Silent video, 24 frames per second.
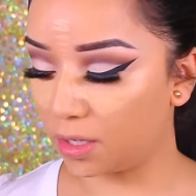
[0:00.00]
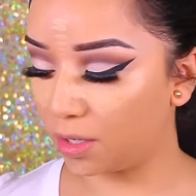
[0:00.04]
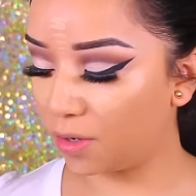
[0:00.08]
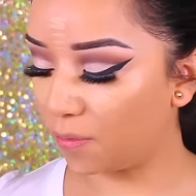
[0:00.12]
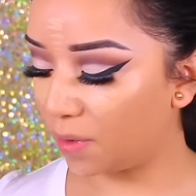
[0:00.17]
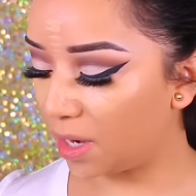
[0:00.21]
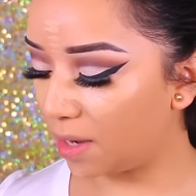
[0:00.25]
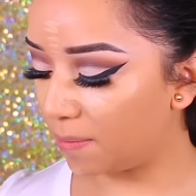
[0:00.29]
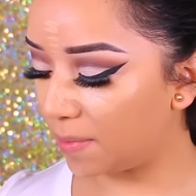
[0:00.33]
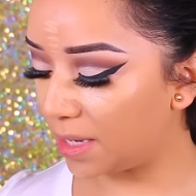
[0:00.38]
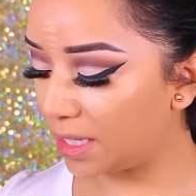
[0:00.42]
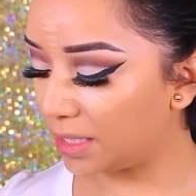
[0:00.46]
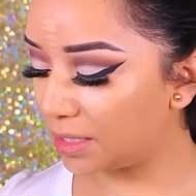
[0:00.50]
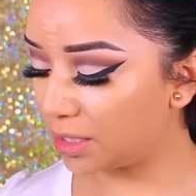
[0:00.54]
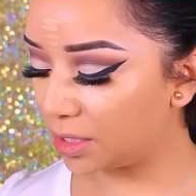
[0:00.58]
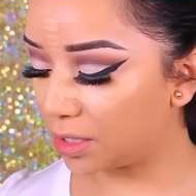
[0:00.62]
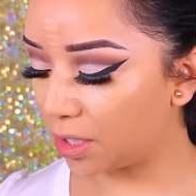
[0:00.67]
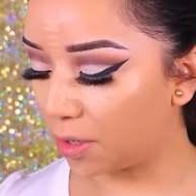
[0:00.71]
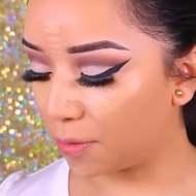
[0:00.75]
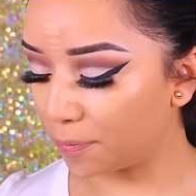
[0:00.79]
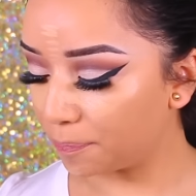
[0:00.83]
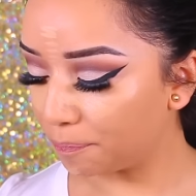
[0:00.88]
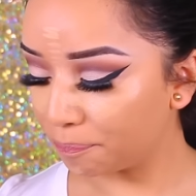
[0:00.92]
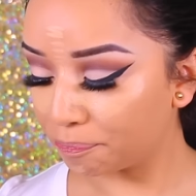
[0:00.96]
You know what I mean?
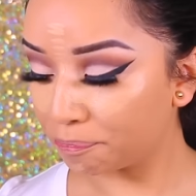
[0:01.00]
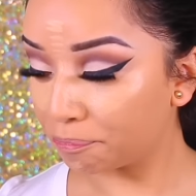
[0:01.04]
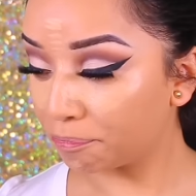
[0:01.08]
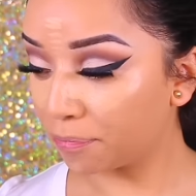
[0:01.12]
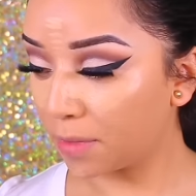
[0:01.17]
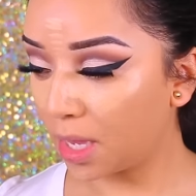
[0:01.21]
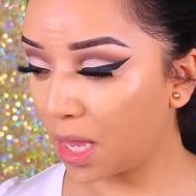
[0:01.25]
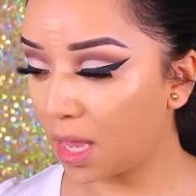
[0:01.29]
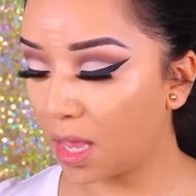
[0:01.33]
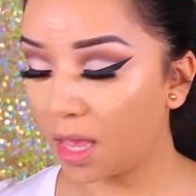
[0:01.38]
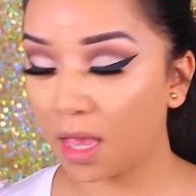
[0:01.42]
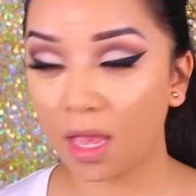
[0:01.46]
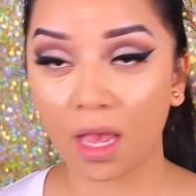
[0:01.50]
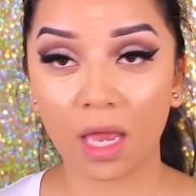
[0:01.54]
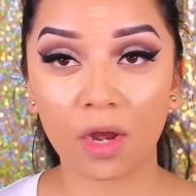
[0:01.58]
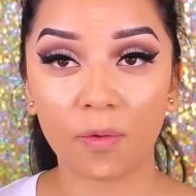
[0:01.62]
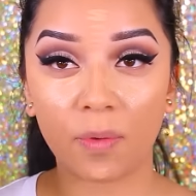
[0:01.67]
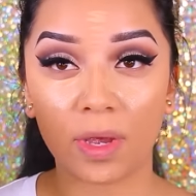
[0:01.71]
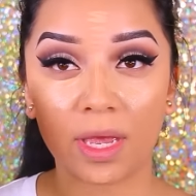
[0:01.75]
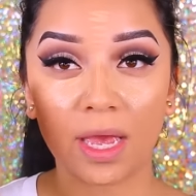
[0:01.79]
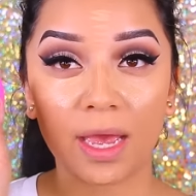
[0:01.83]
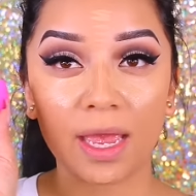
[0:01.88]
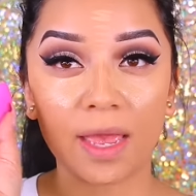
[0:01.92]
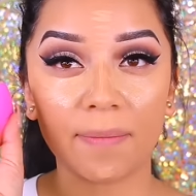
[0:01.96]
So
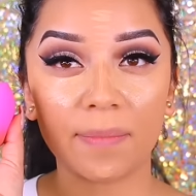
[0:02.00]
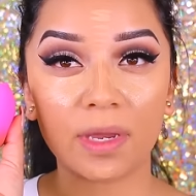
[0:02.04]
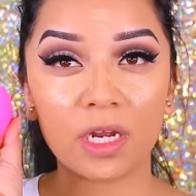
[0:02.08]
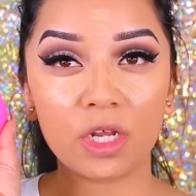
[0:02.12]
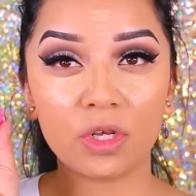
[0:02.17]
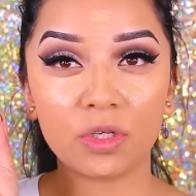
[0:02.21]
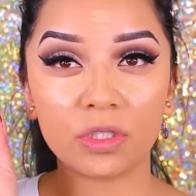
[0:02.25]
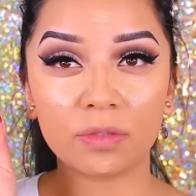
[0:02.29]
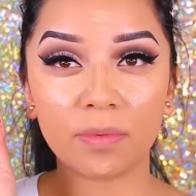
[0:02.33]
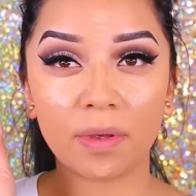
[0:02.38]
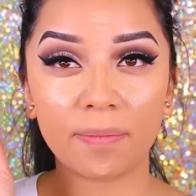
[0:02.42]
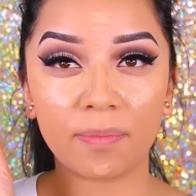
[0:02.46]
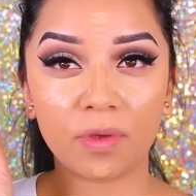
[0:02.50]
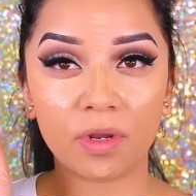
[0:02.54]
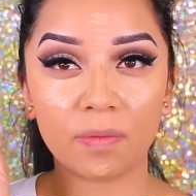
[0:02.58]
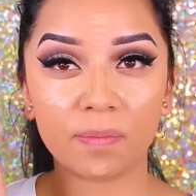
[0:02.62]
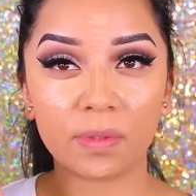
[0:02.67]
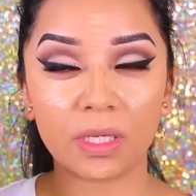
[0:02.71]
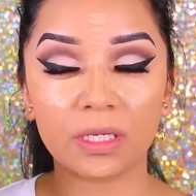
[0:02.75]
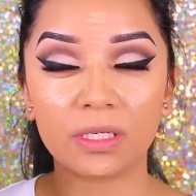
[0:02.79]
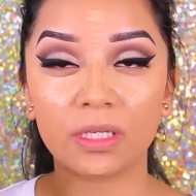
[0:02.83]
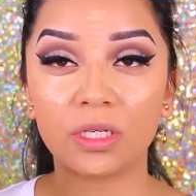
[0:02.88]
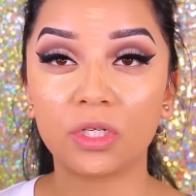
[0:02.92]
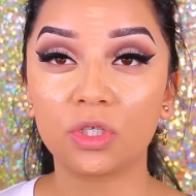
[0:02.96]
anyway, I am going to use my beauty
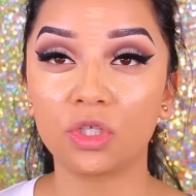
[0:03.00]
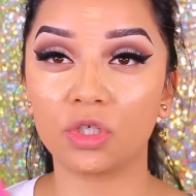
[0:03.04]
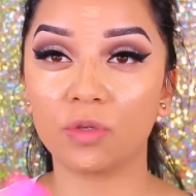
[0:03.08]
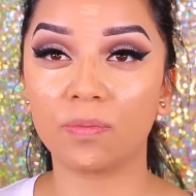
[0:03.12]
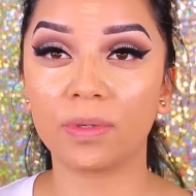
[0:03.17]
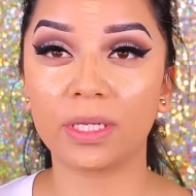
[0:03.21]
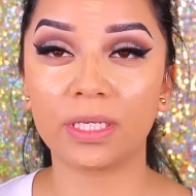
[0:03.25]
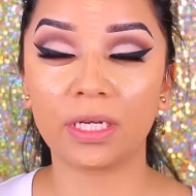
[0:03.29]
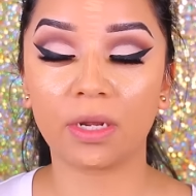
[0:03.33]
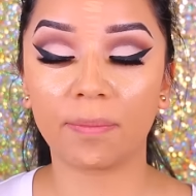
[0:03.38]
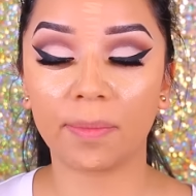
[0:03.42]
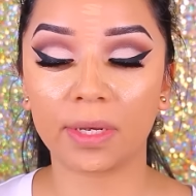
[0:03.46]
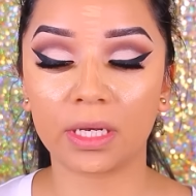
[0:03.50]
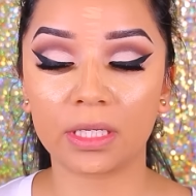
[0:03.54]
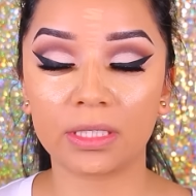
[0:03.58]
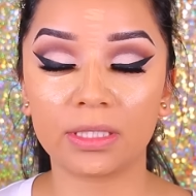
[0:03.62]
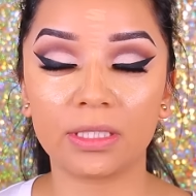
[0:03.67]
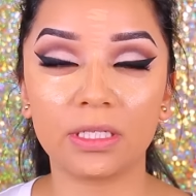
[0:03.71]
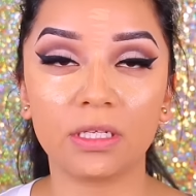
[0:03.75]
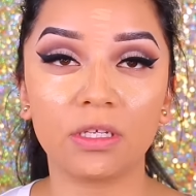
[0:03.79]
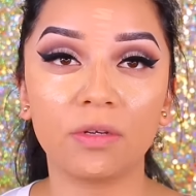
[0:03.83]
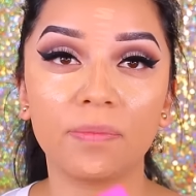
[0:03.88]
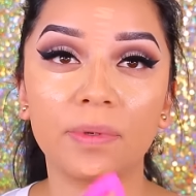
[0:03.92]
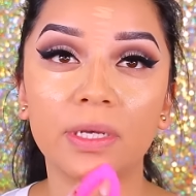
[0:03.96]
blender to blend out my
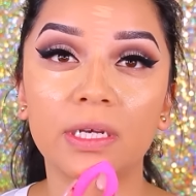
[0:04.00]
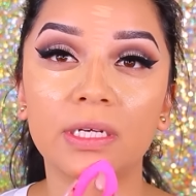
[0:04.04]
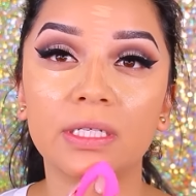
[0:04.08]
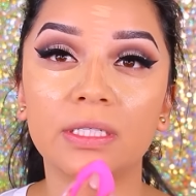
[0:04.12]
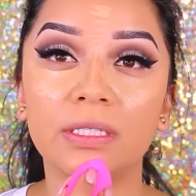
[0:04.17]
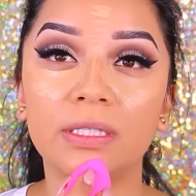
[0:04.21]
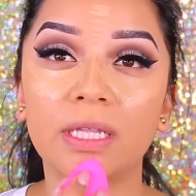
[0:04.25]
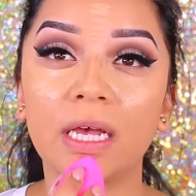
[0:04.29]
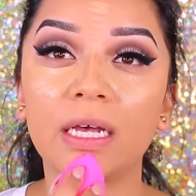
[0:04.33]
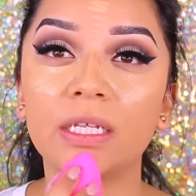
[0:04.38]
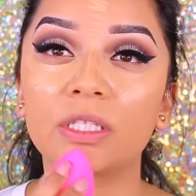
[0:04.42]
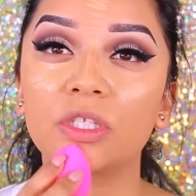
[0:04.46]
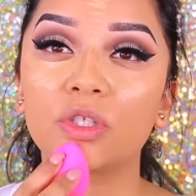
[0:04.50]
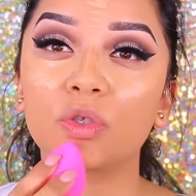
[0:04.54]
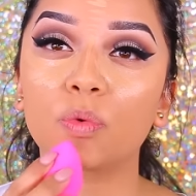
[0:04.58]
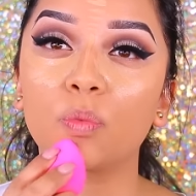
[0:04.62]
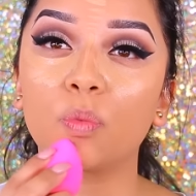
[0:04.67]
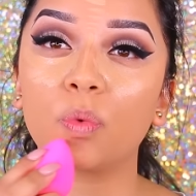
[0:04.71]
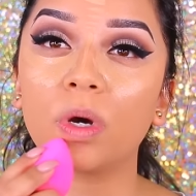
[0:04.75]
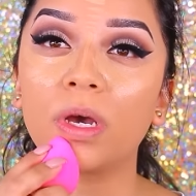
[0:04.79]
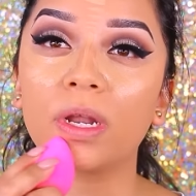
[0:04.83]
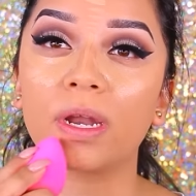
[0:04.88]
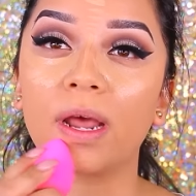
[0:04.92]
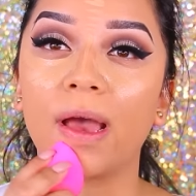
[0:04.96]
concealer because that's
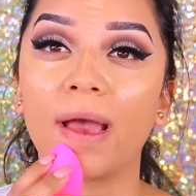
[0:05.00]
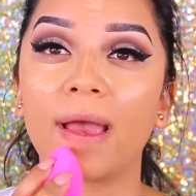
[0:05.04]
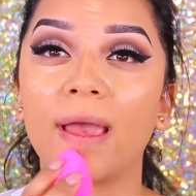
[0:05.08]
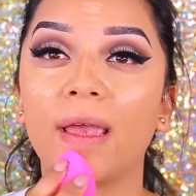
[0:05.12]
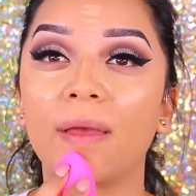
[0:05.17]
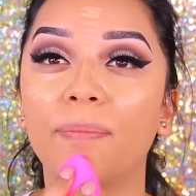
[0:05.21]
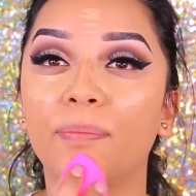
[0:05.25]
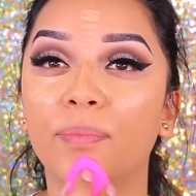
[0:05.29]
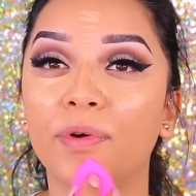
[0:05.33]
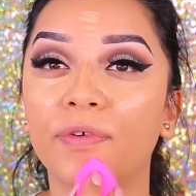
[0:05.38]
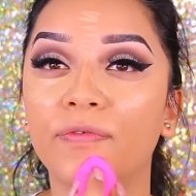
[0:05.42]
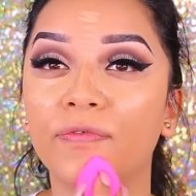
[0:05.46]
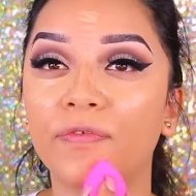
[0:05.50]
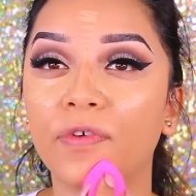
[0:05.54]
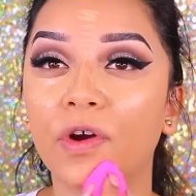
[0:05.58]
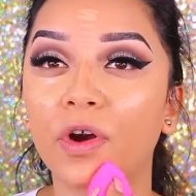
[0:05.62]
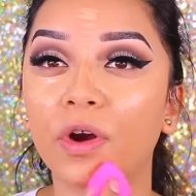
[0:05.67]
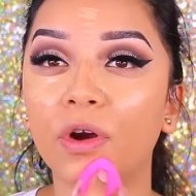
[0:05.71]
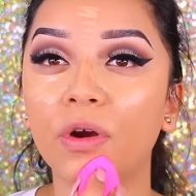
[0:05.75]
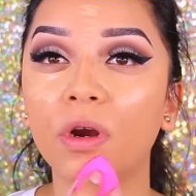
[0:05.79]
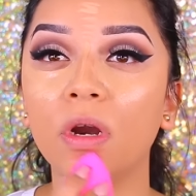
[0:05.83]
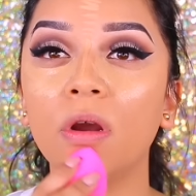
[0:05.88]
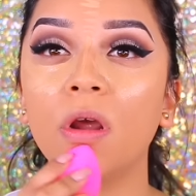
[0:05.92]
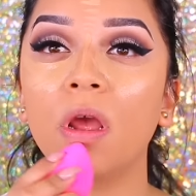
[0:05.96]
what I
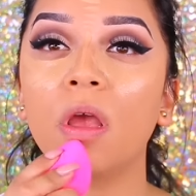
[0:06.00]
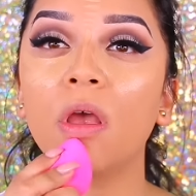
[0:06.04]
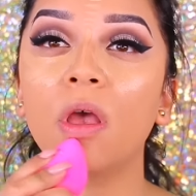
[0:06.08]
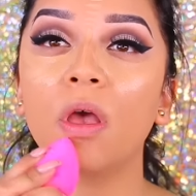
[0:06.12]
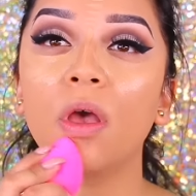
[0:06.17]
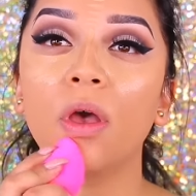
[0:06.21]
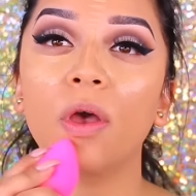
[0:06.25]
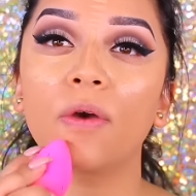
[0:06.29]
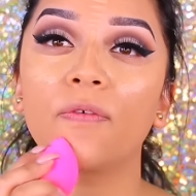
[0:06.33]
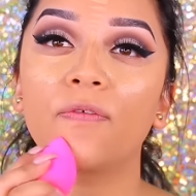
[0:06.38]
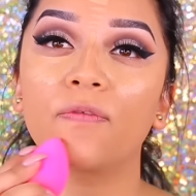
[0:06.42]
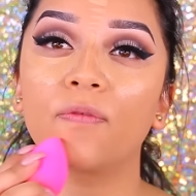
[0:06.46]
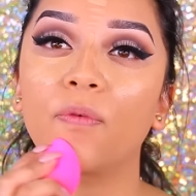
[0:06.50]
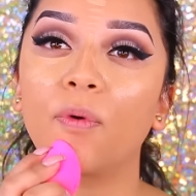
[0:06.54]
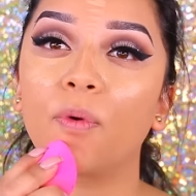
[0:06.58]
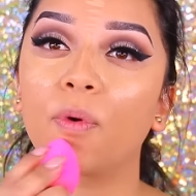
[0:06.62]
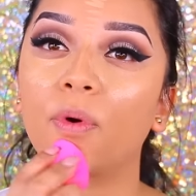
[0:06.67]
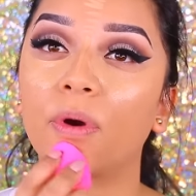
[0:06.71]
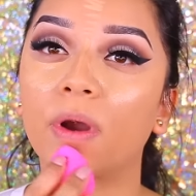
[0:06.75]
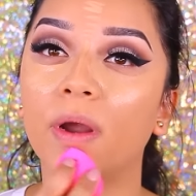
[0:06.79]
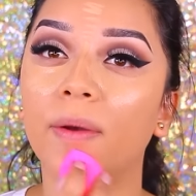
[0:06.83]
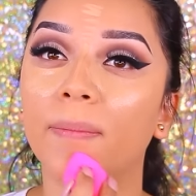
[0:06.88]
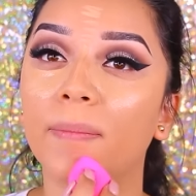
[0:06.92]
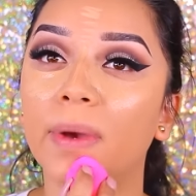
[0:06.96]
prefer
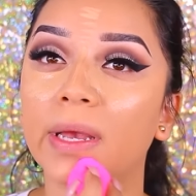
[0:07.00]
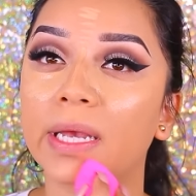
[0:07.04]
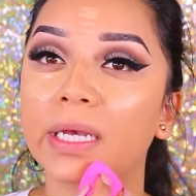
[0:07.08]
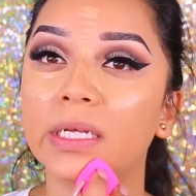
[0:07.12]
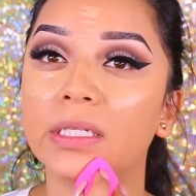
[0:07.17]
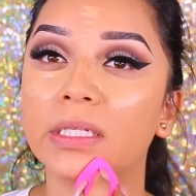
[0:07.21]
for my